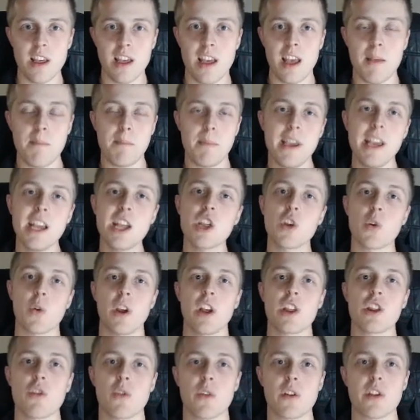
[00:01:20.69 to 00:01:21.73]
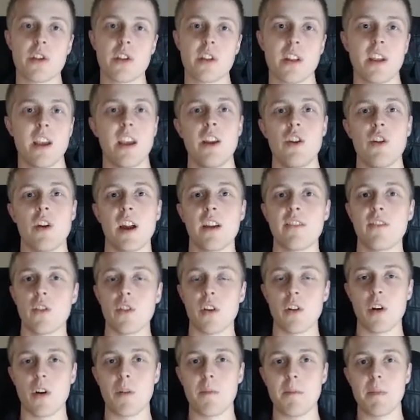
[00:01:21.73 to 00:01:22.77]
It piques your interest, and you kind
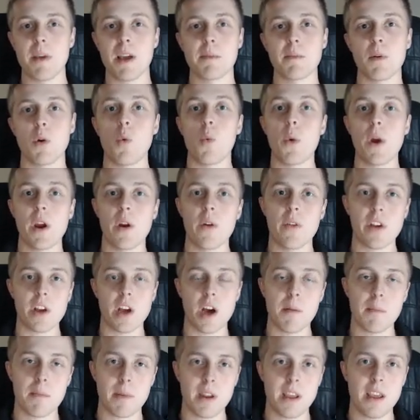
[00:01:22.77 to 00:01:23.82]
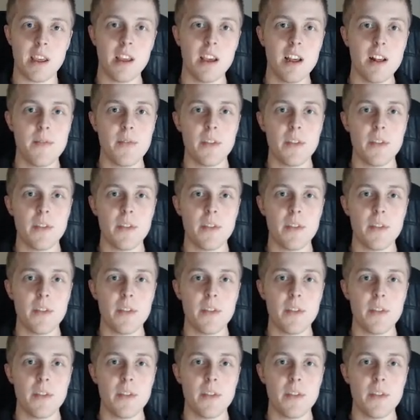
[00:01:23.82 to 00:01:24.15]
of become aware of the company.